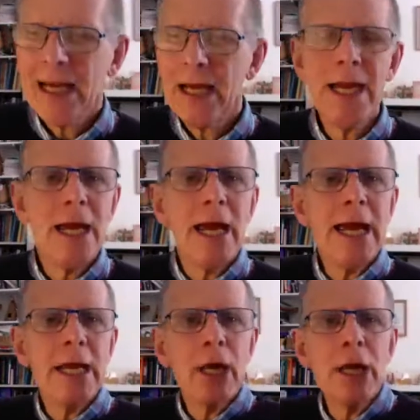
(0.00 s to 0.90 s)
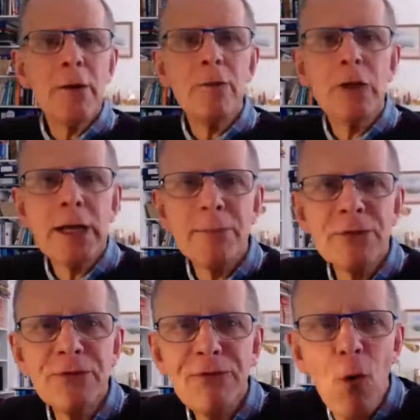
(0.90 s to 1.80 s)
He comes
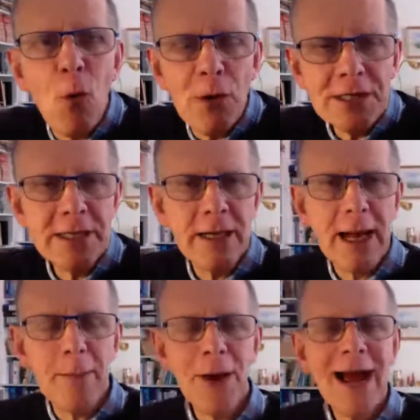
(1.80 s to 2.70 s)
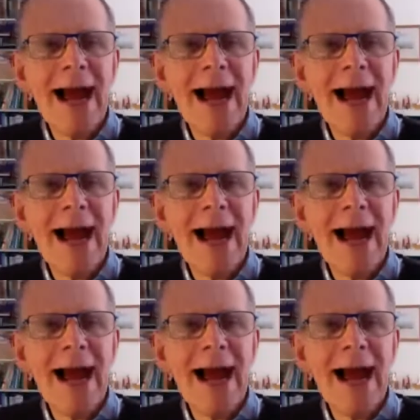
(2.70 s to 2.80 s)
forward to the leper